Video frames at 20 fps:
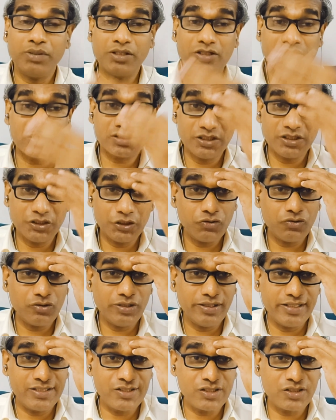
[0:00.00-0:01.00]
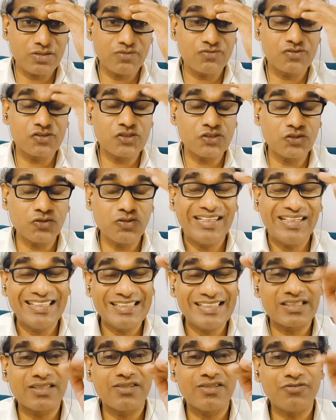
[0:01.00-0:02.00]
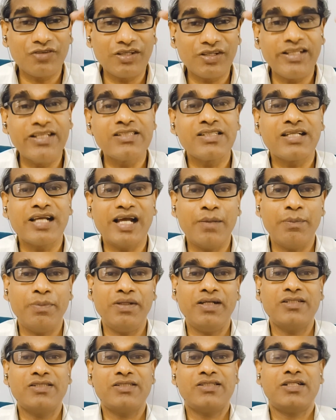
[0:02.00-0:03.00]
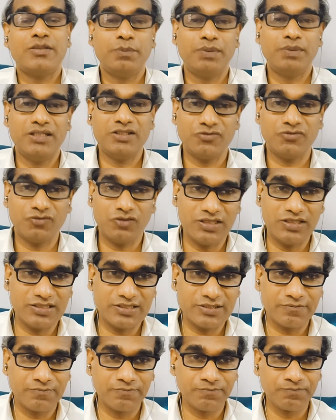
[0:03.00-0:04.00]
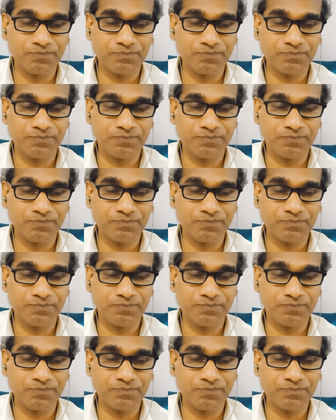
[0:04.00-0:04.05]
because the true nature of soul itself is happiness and peacefulness.